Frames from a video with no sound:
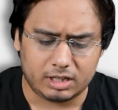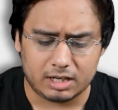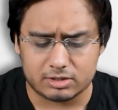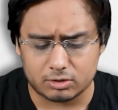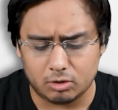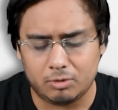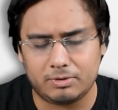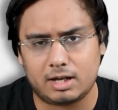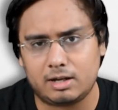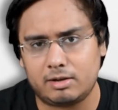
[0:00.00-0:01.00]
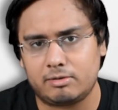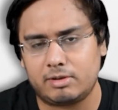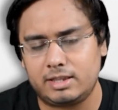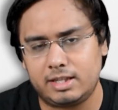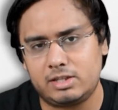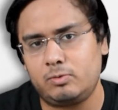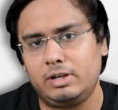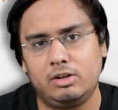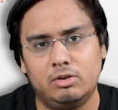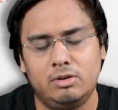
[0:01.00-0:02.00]
So uh, in this
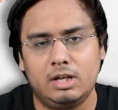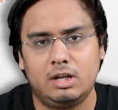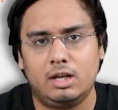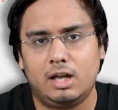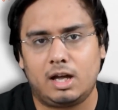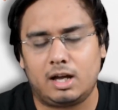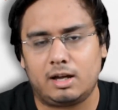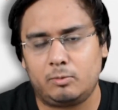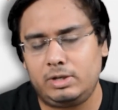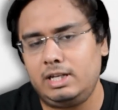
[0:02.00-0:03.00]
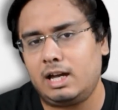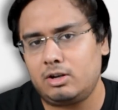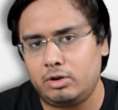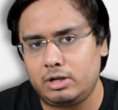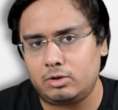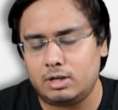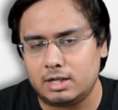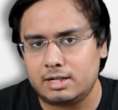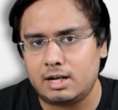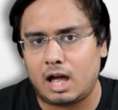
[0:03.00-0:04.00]
video, uh, we are going to
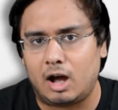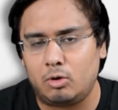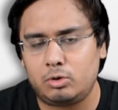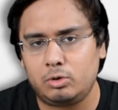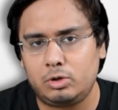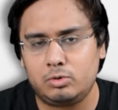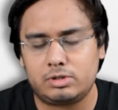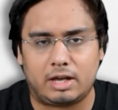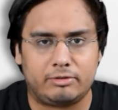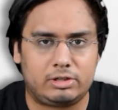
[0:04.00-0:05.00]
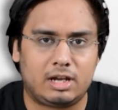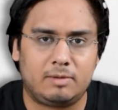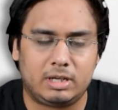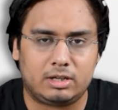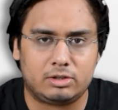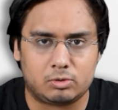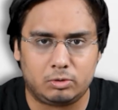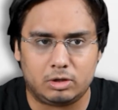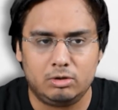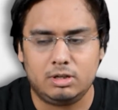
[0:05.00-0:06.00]
learn how to use Avishkaar Maker
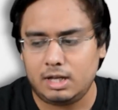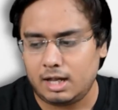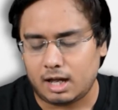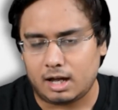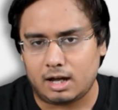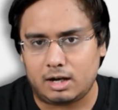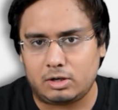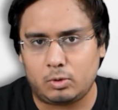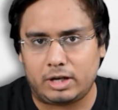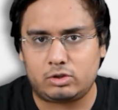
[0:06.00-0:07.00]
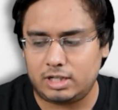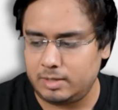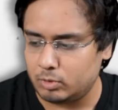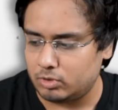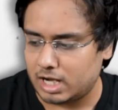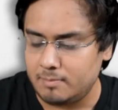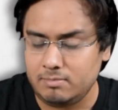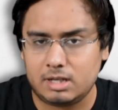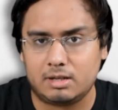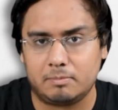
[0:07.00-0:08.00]
Studio uh, to actually program
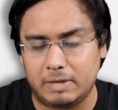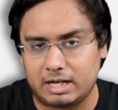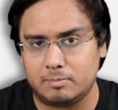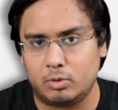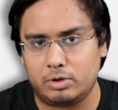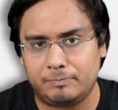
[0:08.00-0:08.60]
MakerBoard.